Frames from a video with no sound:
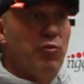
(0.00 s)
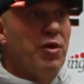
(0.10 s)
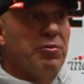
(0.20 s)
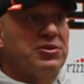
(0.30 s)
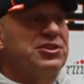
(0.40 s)

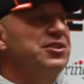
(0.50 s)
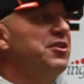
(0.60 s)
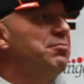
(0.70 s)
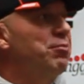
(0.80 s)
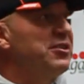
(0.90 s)
we were
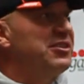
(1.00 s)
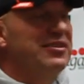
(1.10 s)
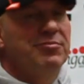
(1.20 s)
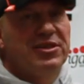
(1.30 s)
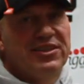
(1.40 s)
still
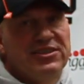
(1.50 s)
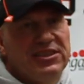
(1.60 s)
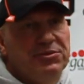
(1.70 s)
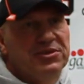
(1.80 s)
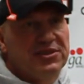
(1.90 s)
present,
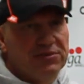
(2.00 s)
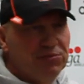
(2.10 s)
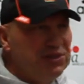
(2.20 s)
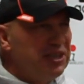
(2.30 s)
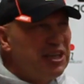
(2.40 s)
because he was
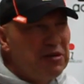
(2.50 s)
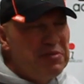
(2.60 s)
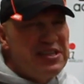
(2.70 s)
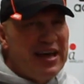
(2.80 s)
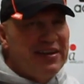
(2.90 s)
really going to
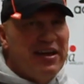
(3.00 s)
be that